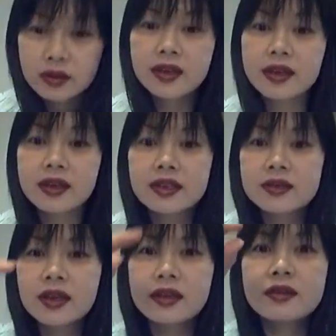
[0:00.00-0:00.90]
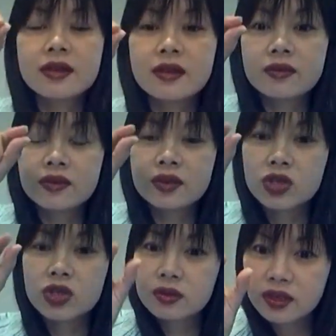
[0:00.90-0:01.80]
Okay,
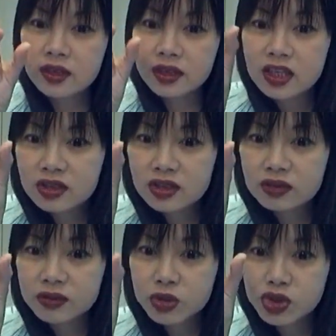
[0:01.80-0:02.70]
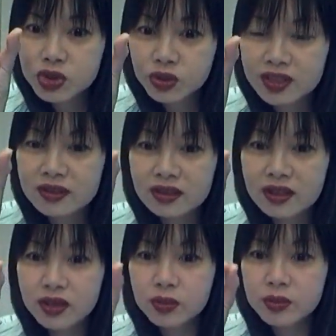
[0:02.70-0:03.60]
the interval shorten a
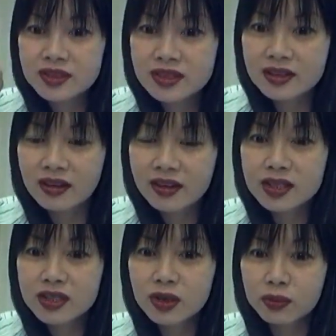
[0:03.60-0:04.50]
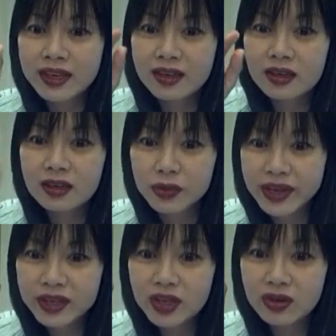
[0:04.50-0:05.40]
little bit starting, so make it
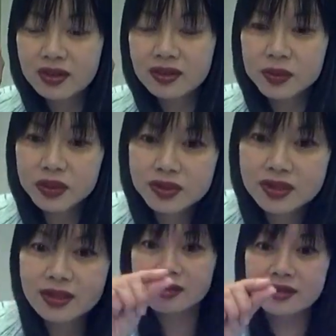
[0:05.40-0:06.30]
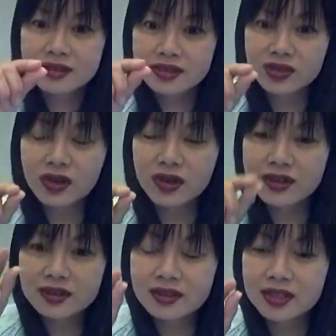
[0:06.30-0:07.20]
irregular because the
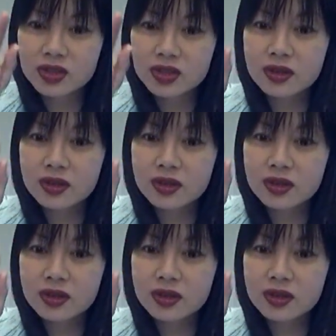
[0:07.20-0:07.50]
starting early,